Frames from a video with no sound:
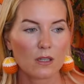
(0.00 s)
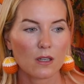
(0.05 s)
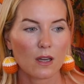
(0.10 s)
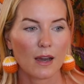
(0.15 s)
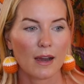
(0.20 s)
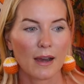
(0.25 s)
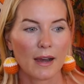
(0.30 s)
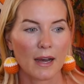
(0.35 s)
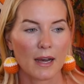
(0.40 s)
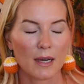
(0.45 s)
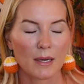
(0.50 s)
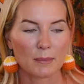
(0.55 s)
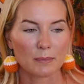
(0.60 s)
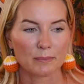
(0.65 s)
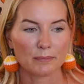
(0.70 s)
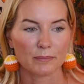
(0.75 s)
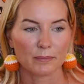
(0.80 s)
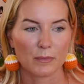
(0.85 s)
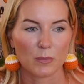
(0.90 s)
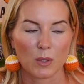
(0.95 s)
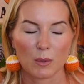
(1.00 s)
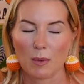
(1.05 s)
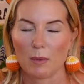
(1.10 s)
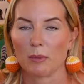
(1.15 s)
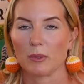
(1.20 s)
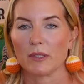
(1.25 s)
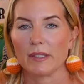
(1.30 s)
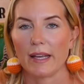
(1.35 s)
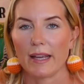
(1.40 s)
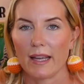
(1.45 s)
where
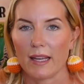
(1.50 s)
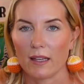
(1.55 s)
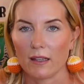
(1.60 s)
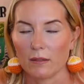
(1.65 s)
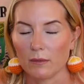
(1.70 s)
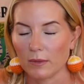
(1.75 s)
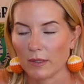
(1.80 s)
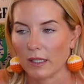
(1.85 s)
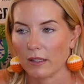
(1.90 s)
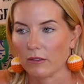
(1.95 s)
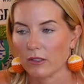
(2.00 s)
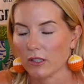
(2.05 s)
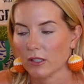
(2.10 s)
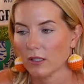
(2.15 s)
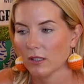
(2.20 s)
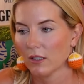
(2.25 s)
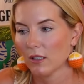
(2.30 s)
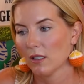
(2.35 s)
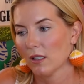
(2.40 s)
people lay, whatever.